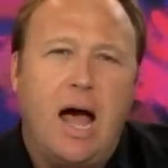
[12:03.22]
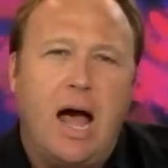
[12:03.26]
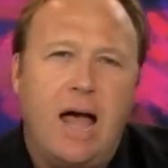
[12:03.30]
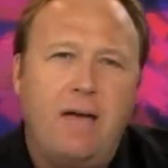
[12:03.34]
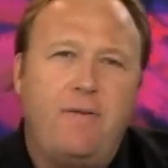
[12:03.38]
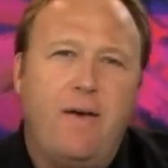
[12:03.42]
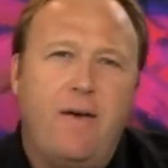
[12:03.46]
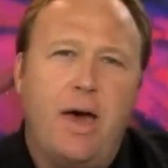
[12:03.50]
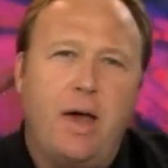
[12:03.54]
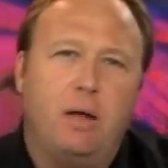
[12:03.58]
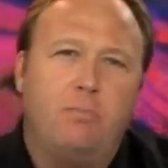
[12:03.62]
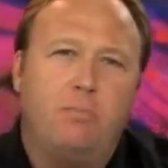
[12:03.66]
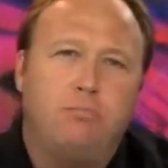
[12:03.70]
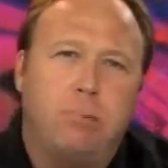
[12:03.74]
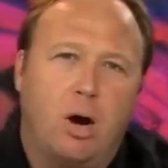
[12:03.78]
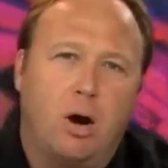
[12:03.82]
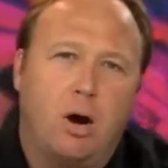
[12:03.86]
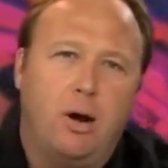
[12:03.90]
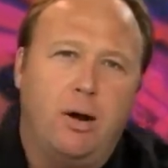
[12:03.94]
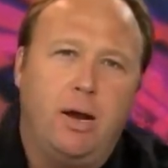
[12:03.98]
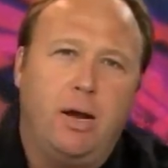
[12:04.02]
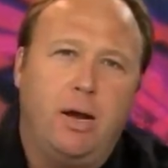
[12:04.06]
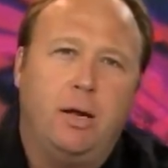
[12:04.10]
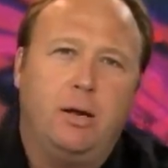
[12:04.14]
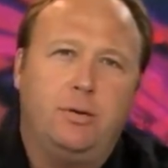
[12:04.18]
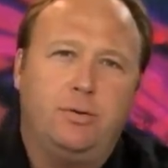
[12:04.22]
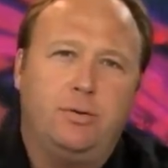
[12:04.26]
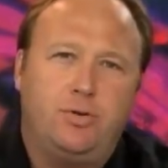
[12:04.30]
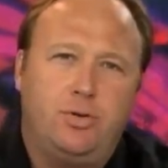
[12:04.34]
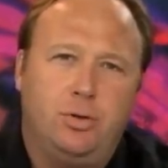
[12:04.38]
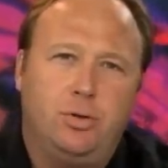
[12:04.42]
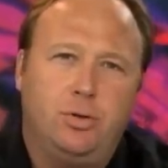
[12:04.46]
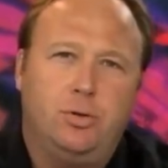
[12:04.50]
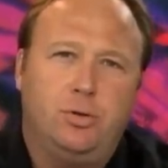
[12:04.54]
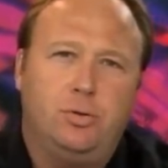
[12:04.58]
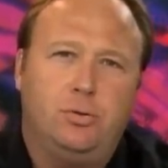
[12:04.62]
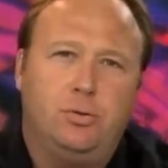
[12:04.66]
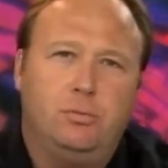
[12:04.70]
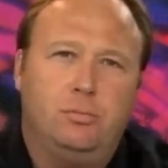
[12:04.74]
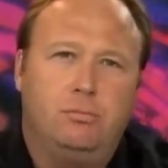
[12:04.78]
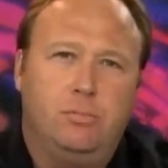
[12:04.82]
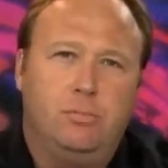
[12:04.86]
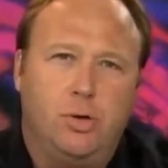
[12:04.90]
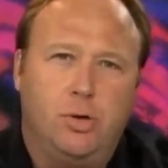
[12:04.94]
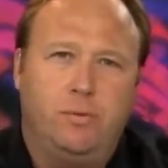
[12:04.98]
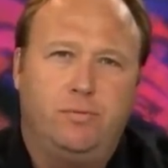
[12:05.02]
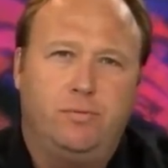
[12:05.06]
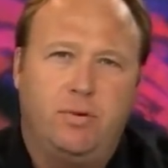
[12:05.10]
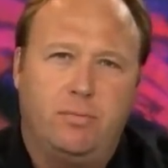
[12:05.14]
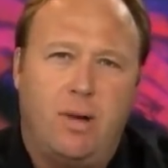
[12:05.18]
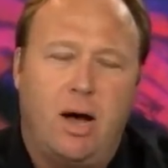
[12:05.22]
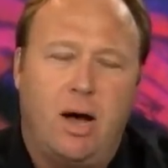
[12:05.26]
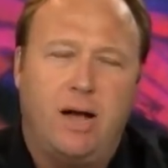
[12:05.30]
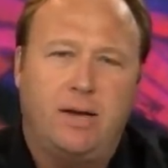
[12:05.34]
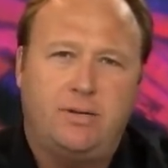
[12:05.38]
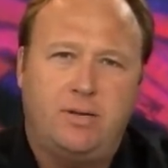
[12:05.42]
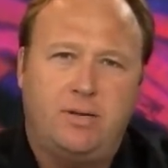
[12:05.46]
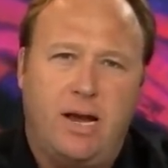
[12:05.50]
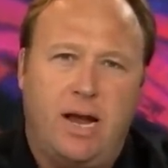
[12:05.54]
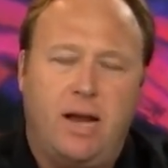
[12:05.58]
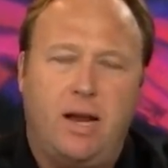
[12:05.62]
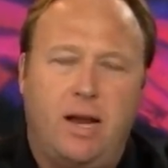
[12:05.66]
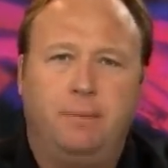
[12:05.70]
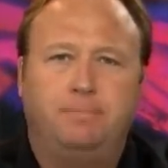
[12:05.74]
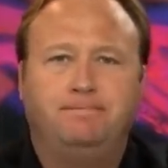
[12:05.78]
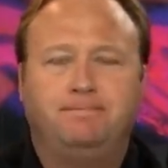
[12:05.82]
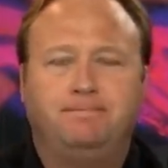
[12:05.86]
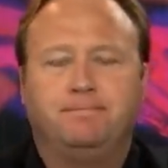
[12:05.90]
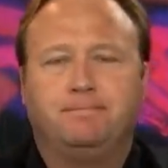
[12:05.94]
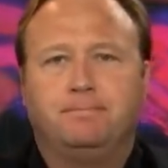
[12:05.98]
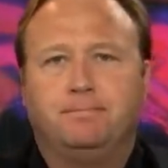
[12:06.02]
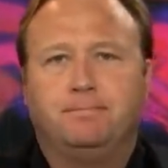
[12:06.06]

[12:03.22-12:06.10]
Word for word: I've had a burning to move to Montana?